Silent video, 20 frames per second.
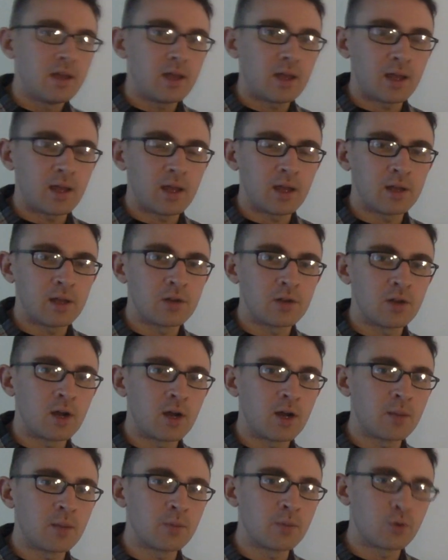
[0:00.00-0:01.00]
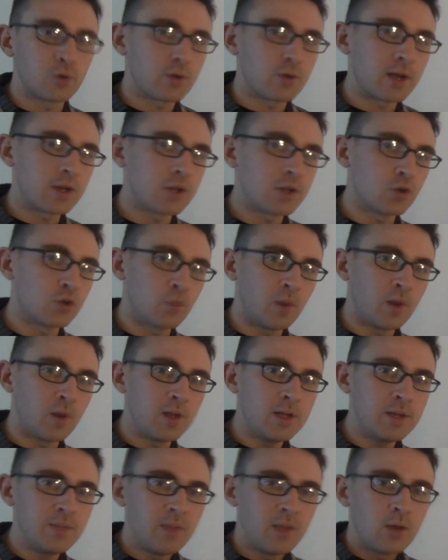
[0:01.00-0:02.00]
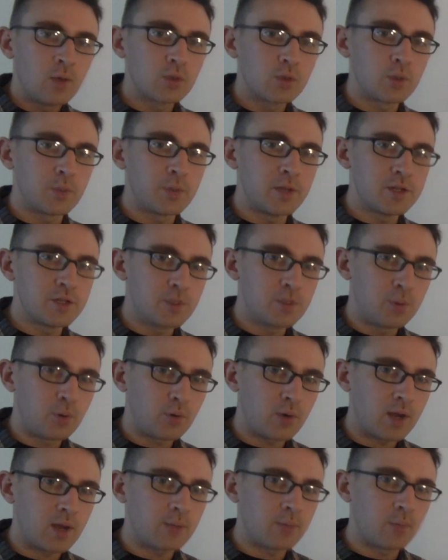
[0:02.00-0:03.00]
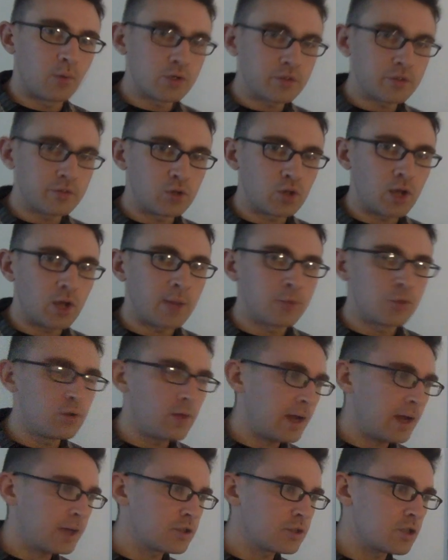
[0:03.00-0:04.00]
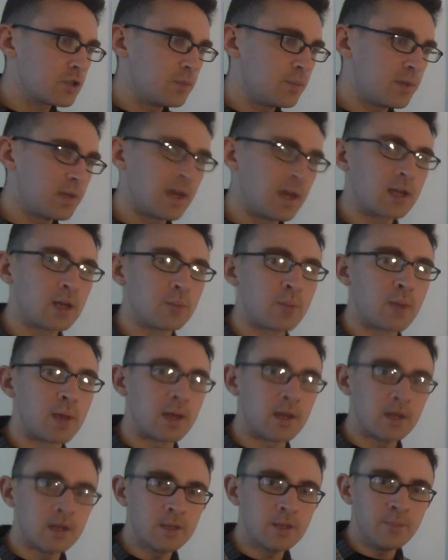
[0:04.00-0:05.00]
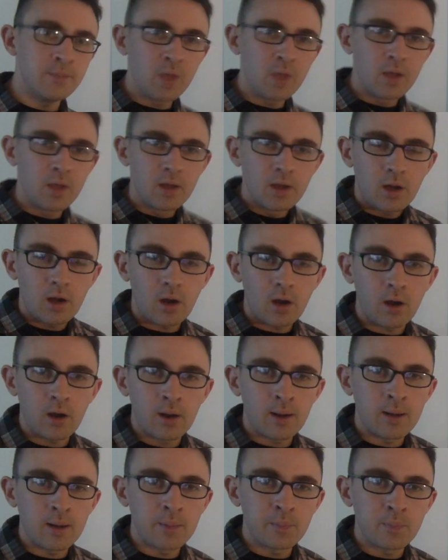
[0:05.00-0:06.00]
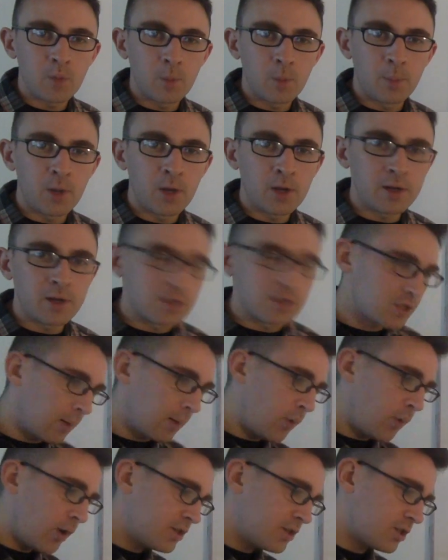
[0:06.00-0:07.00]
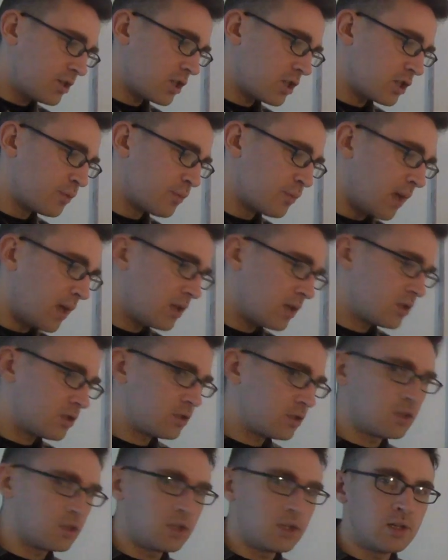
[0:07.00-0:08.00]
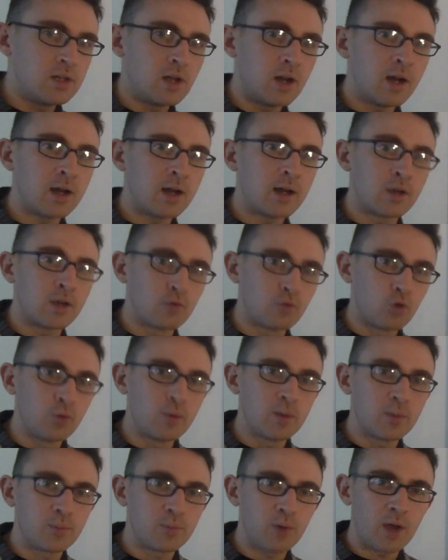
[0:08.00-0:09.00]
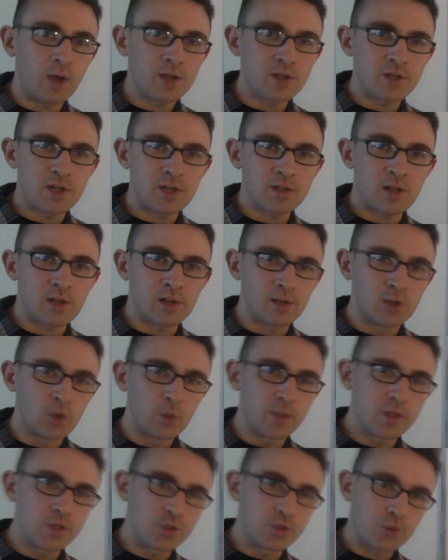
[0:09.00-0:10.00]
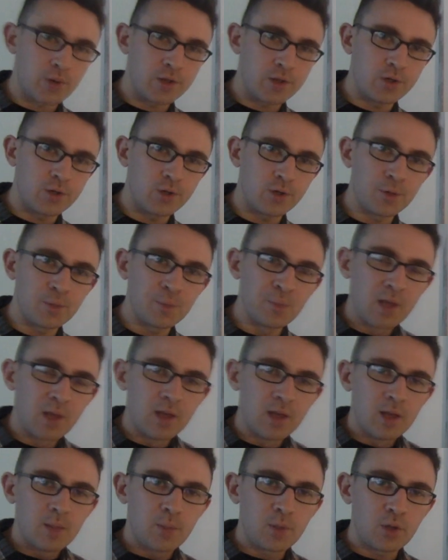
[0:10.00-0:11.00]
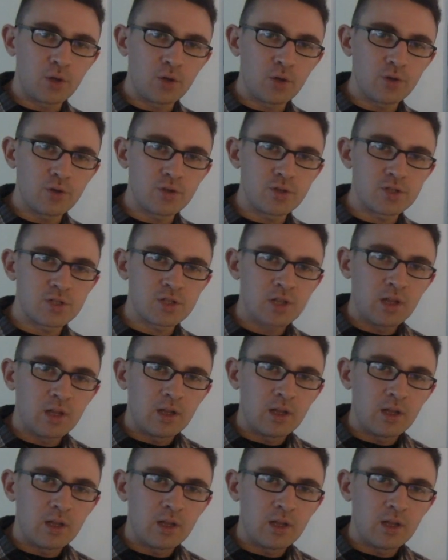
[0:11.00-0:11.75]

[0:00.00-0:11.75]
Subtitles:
and they're getting your money. With a PhD program, most of the time you'll actually be getting paid. But in some ways, this makes the enrollment process a little bit trickier because,